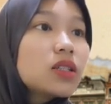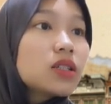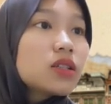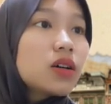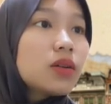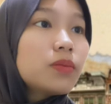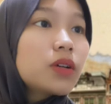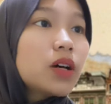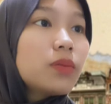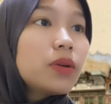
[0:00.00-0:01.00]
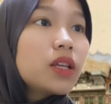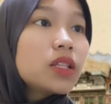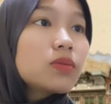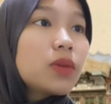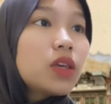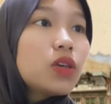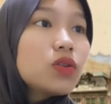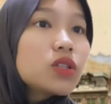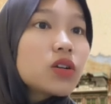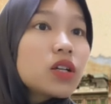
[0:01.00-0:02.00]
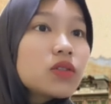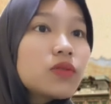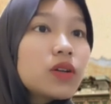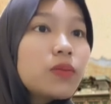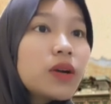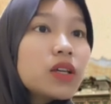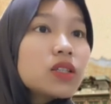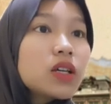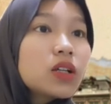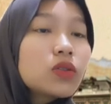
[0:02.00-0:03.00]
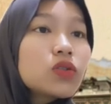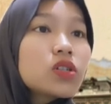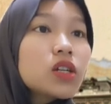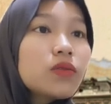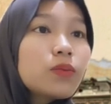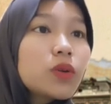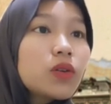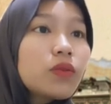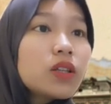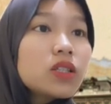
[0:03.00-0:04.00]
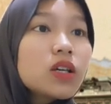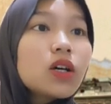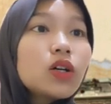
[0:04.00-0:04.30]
Some companies may use transfer pricing to shift profits